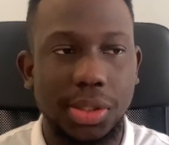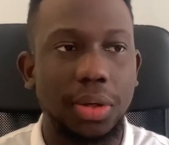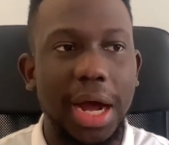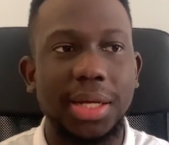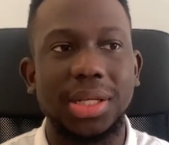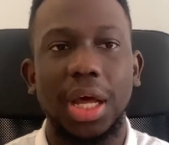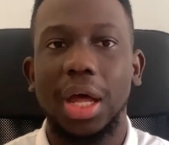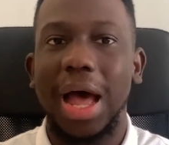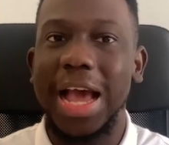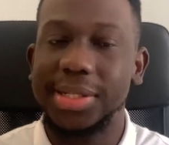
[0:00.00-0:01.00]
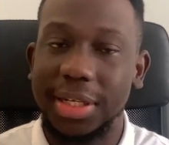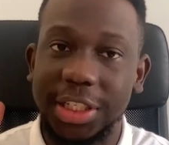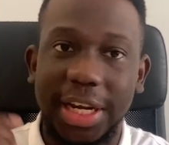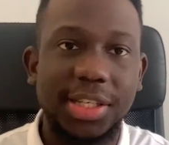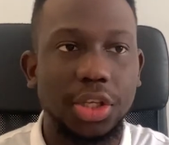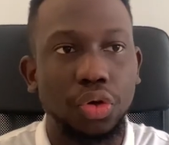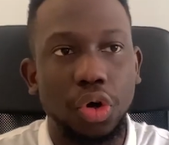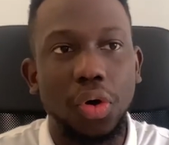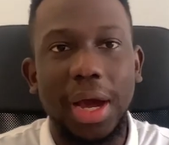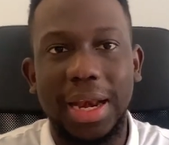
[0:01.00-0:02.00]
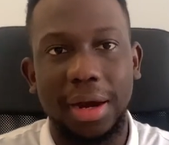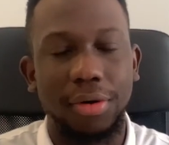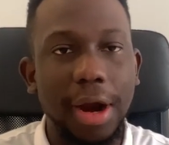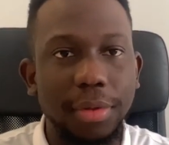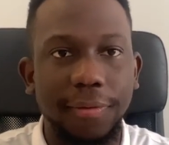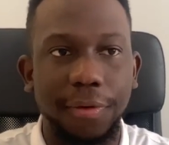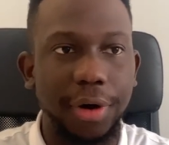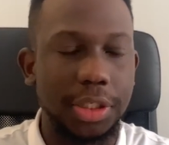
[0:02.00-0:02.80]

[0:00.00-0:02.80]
So guys, I suggest you go ahead and grab the Forex